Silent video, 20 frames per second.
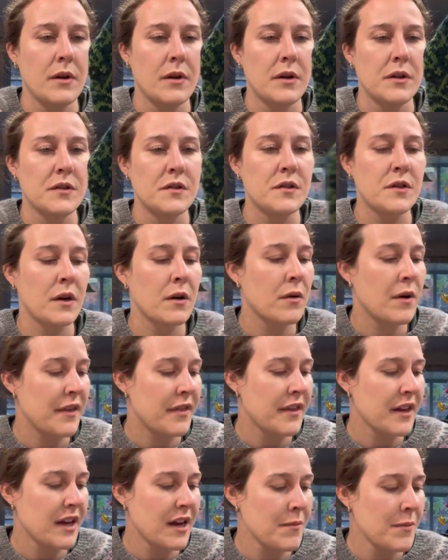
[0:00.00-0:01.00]
So I
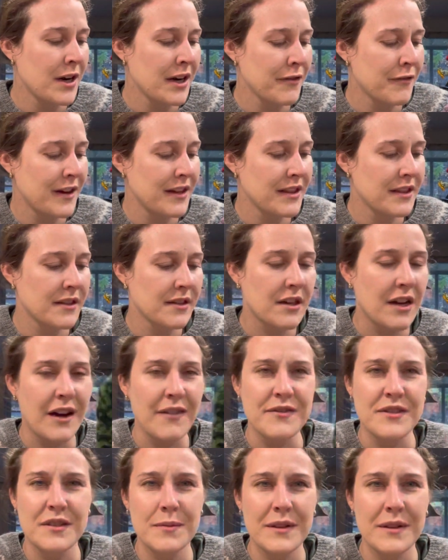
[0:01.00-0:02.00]
think I modified the
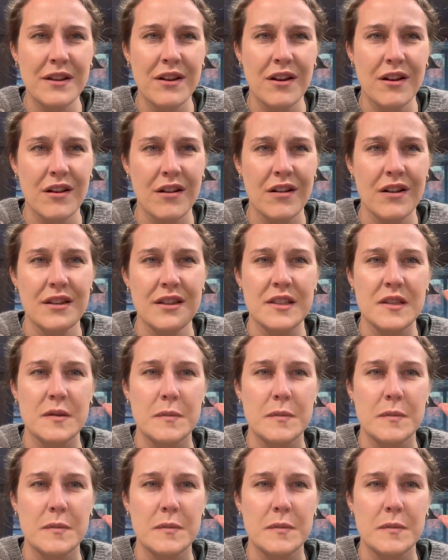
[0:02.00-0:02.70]
cuff to be longer on this,